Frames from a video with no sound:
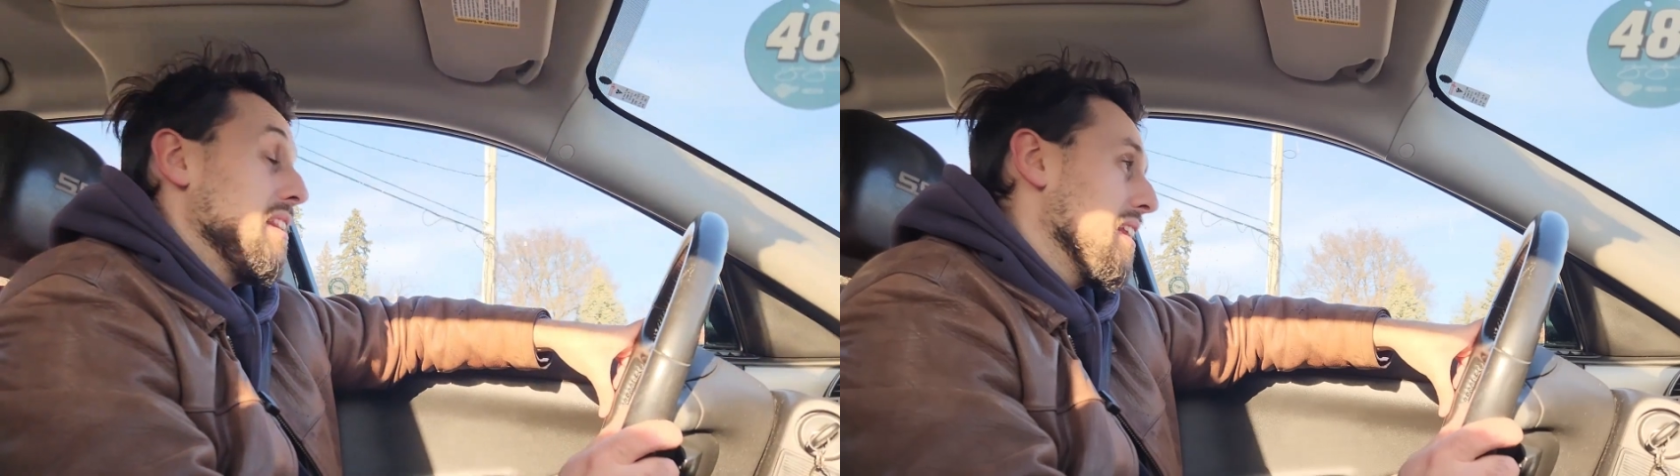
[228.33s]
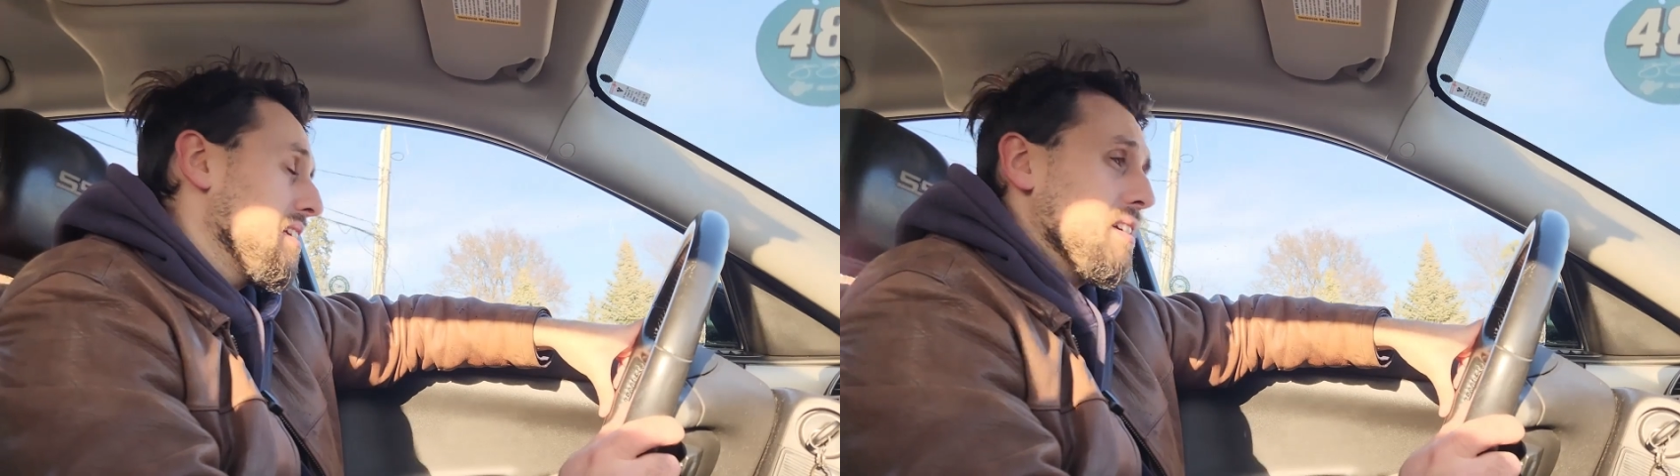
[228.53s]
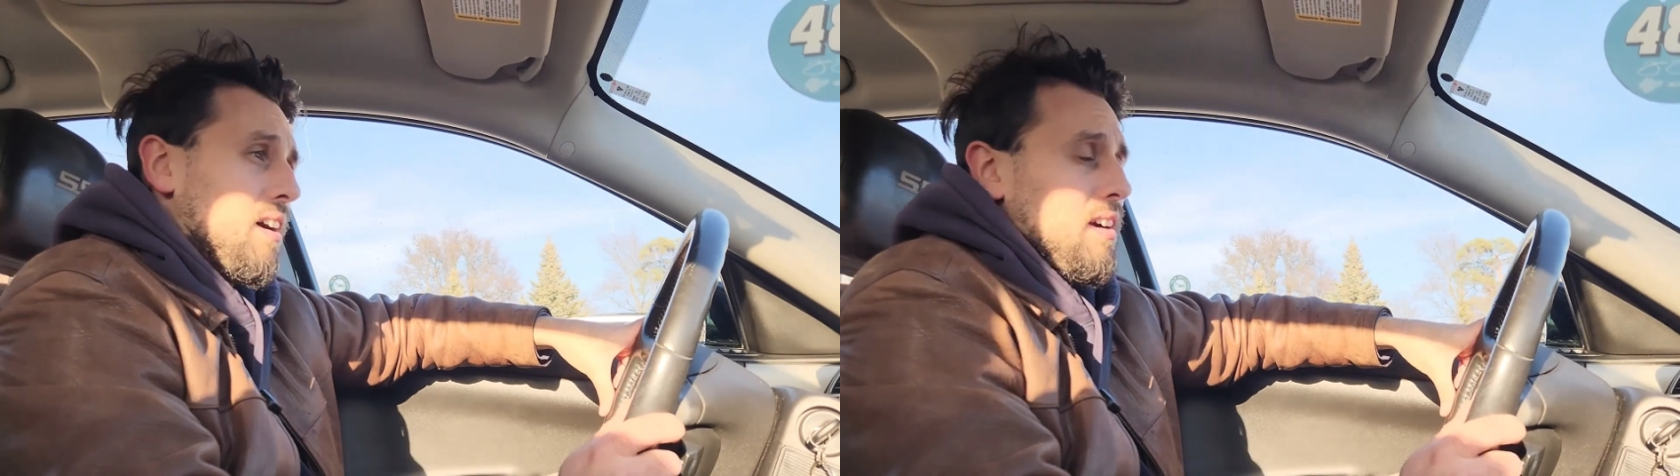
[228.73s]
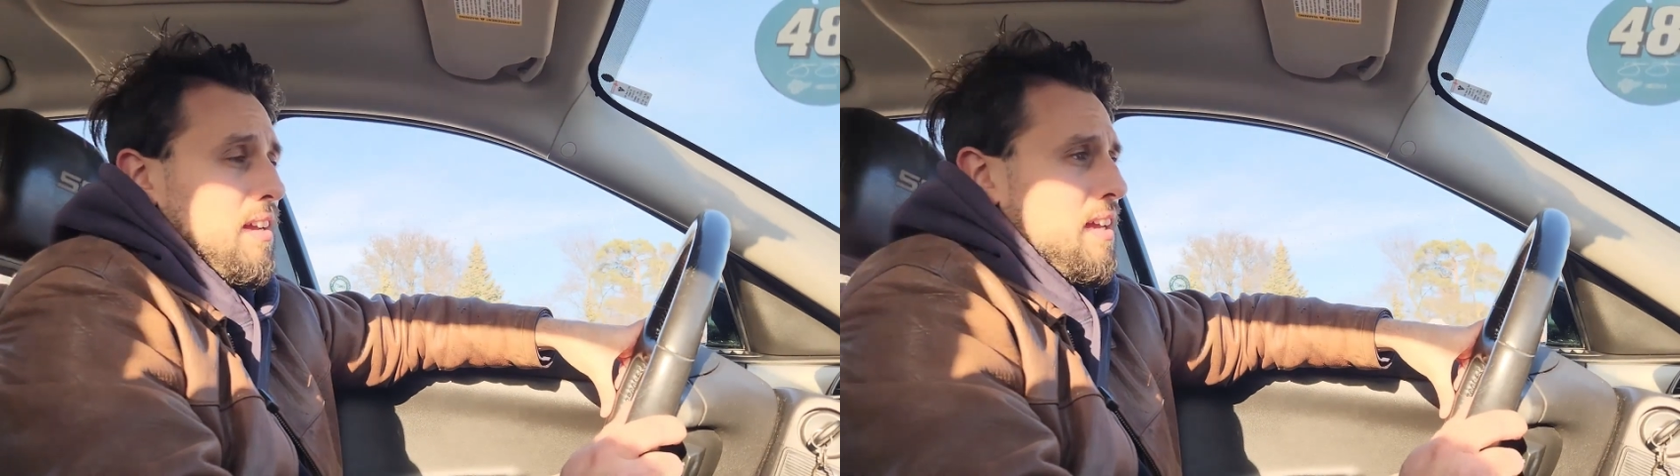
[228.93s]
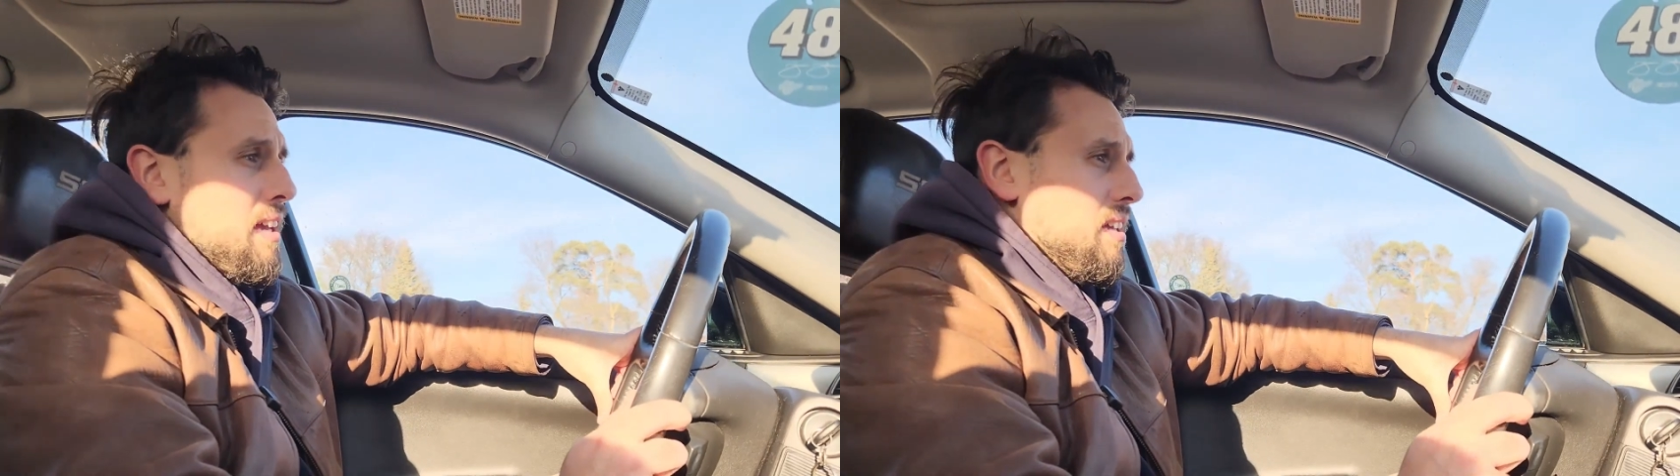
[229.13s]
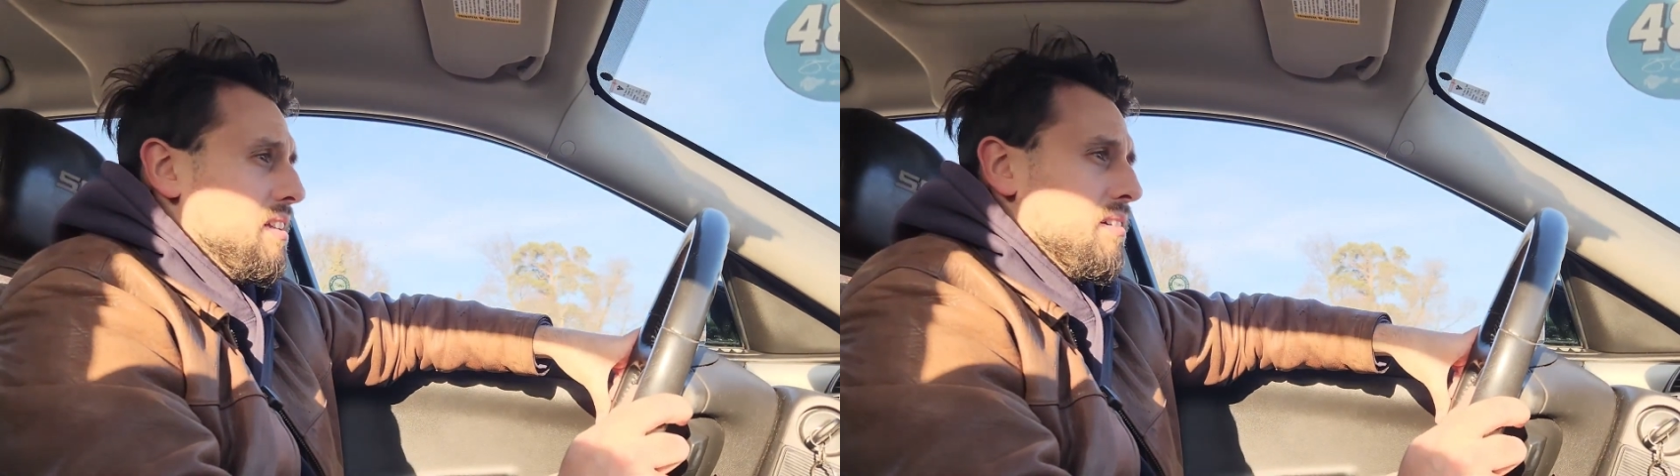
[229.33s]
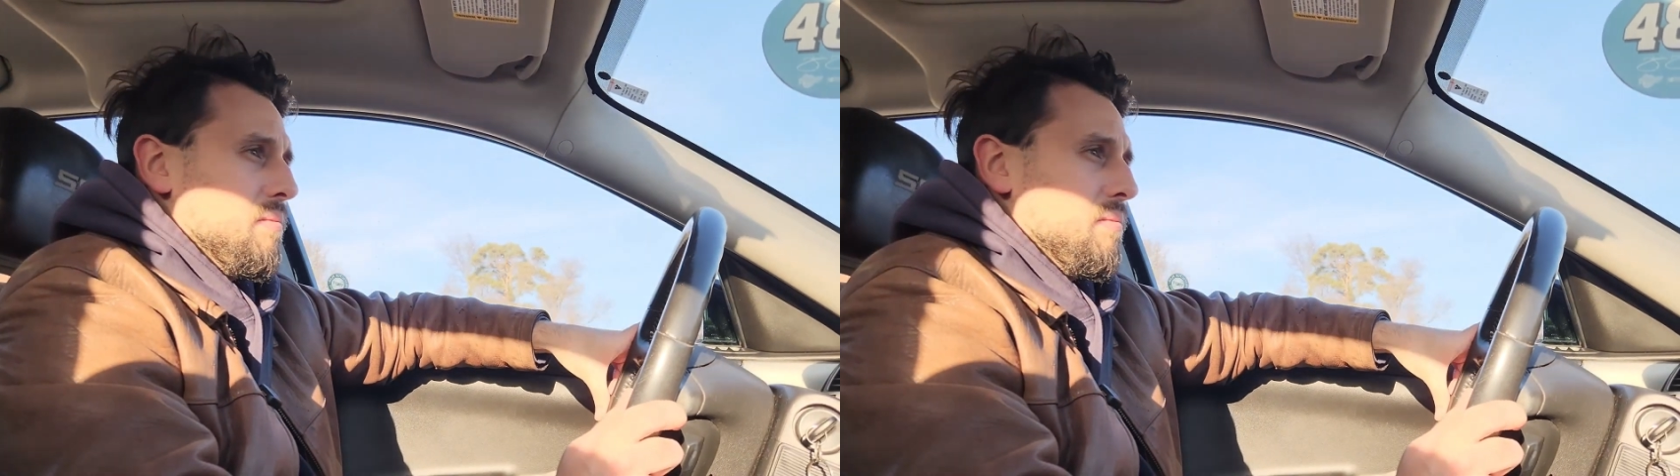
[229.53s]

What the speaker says: And this car, you know,